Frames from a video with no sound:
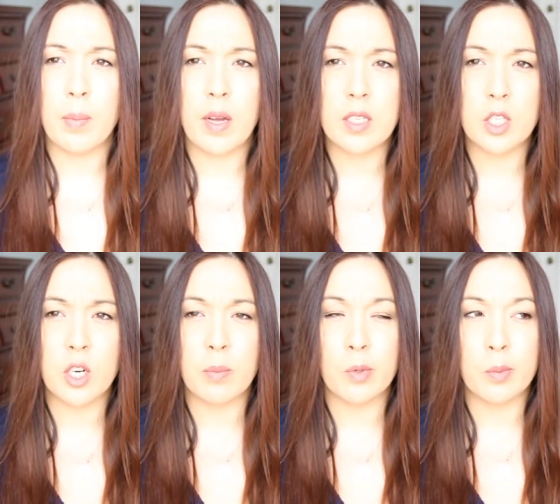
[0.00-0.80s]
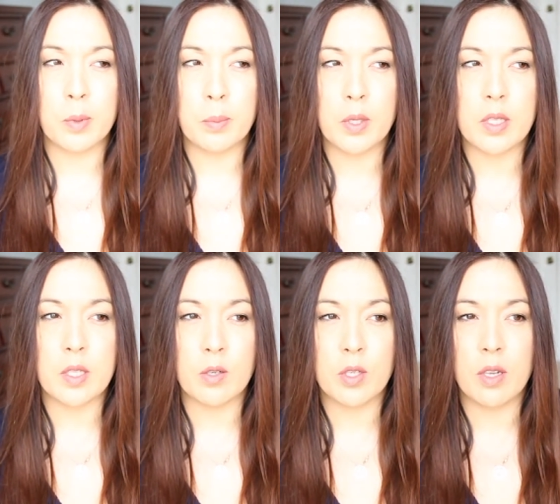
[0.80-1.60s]
BoxyCharm normally puts
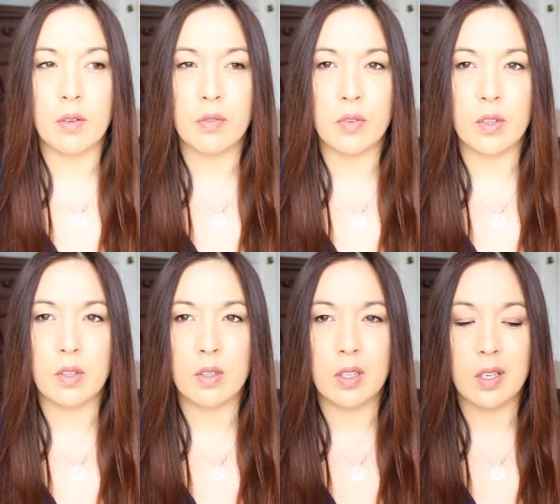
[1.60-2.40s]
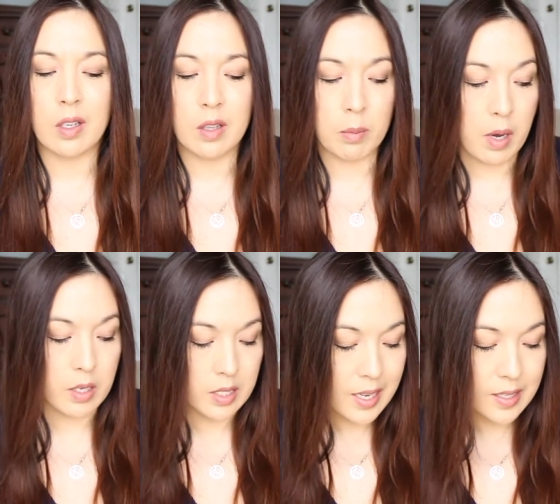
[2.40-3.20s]
their stuff in the
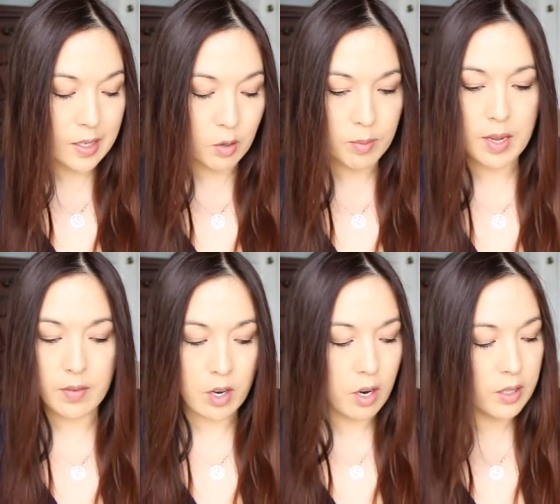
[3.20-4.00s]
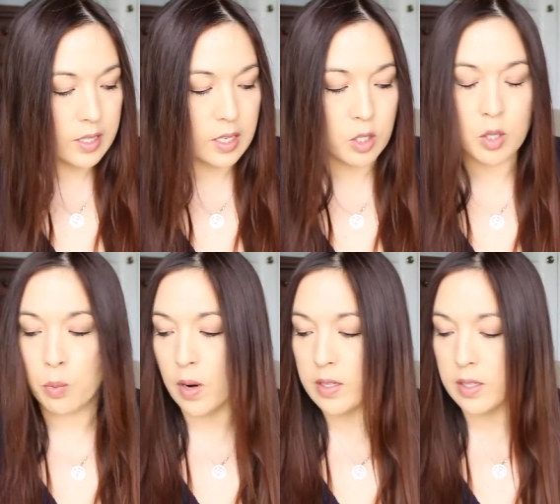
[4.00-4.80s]
box. Yes, they normally have a card that tells you the
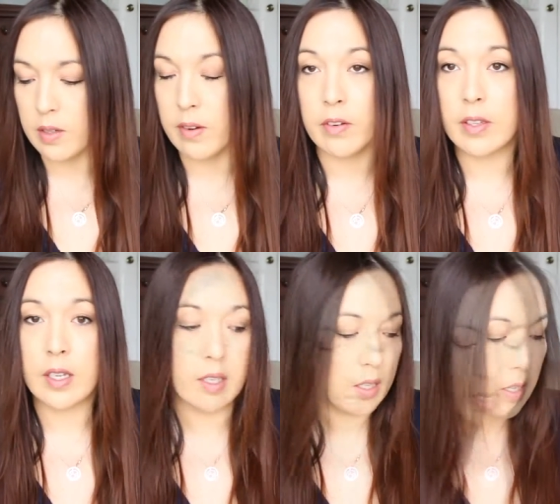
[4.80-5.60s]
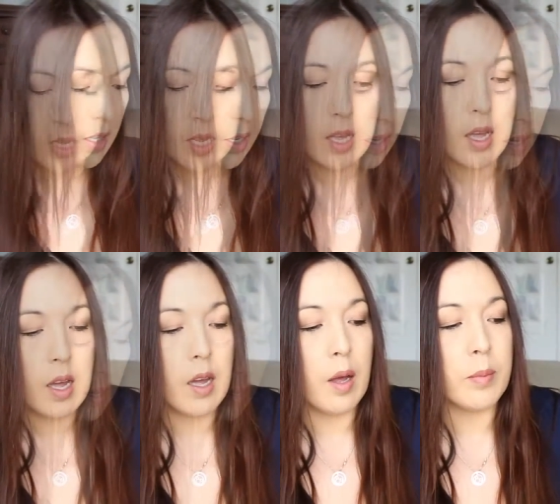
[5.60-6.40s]
prices of everything.
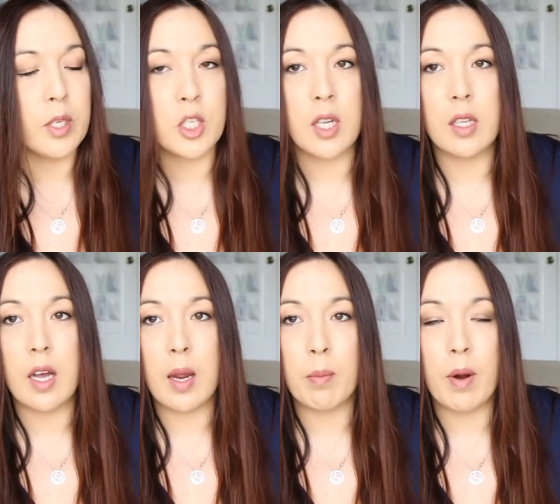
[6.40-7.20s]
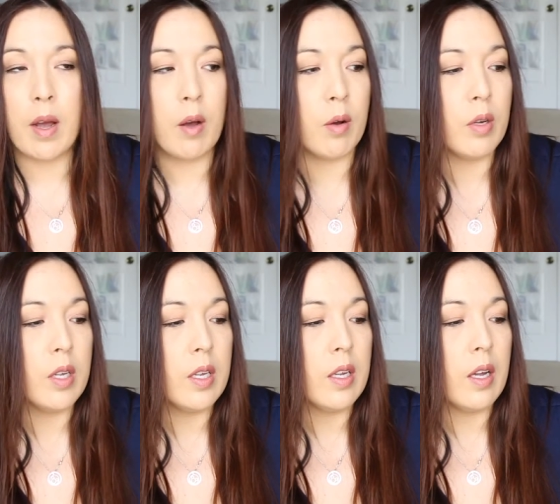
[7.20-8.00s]
Um, the Cella Eyebrow
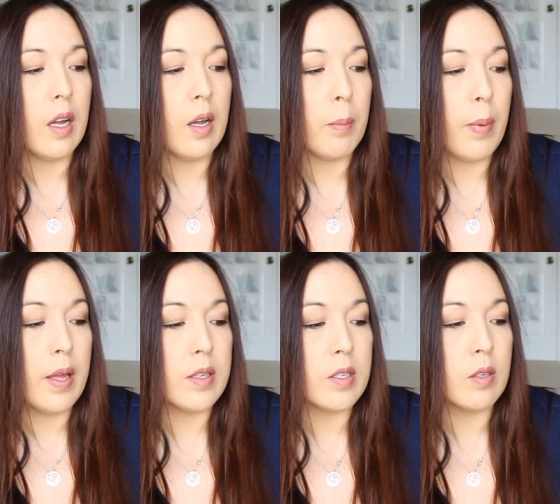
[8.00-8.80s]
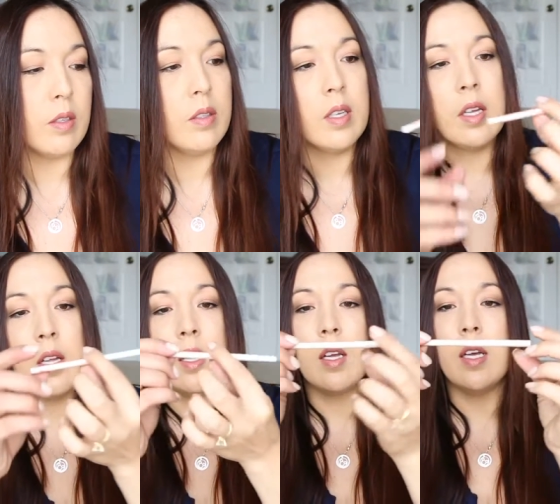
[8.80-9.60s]
uh, Pencil,
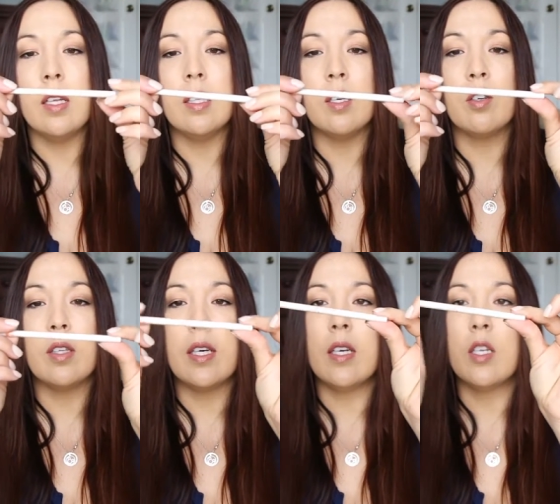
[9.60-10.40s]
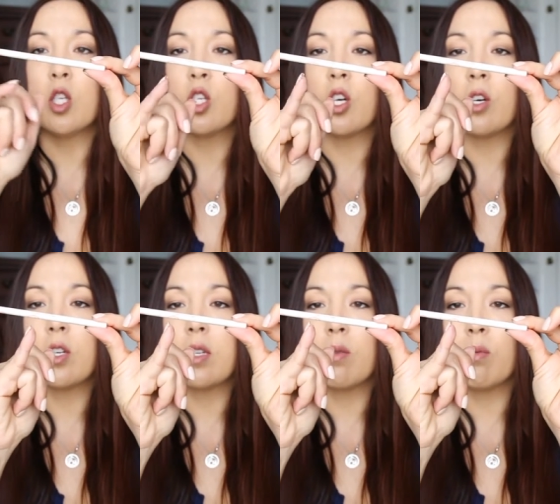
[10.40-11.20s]
it literally
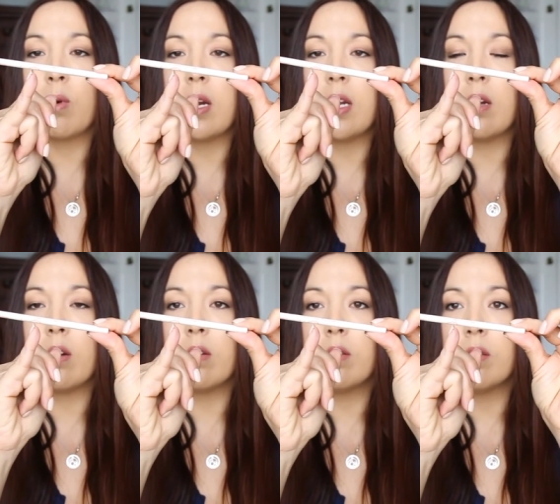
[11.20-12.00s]
starts right here.